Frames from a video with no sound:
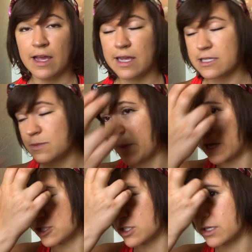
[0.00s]

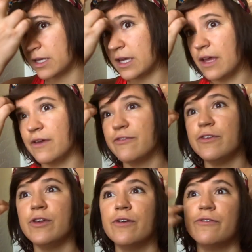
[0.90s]
especially if
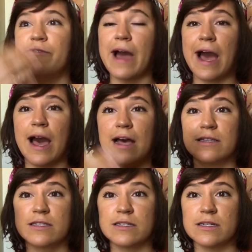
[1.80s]
you
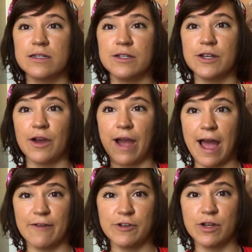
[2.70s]
fast, you know,
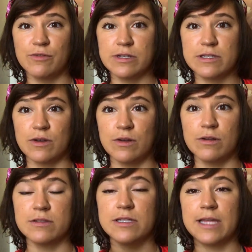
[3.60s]
have good
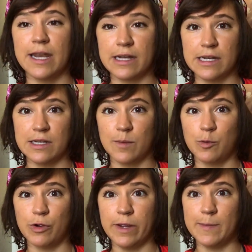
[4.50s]
results, then end up
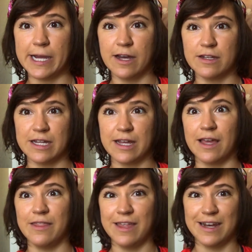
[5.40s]
rebounding,
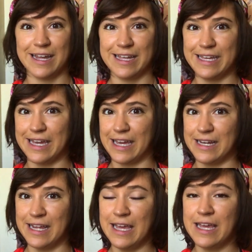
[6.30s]
and then
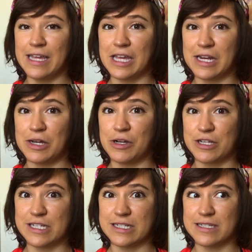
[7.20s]
again get
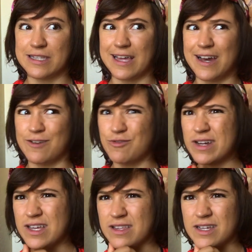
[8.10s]
hooked into that.
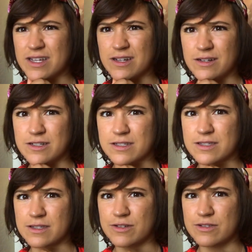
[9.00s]
Well, I could
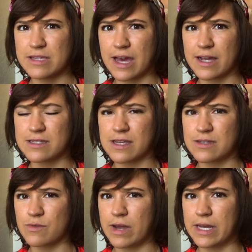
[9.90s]
just lose the
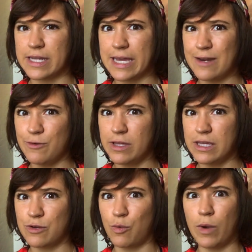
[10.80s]
excess weight again really
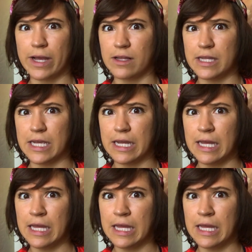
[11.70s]
quickly.